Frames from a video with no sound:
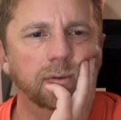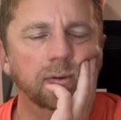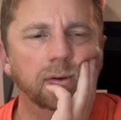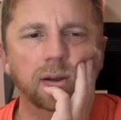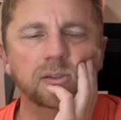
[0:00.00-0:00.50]

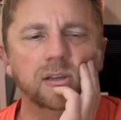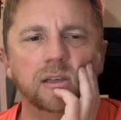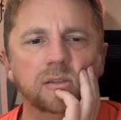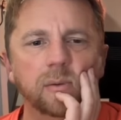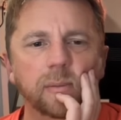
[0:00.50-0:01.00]
Or
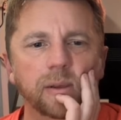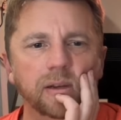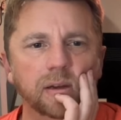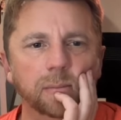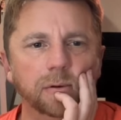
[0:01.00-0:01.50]
has to be a big
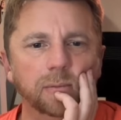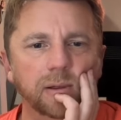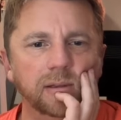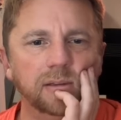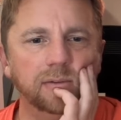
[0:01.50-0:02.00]
number,
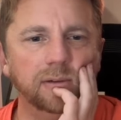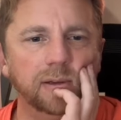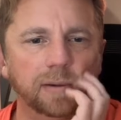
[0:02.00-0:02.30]
relatively.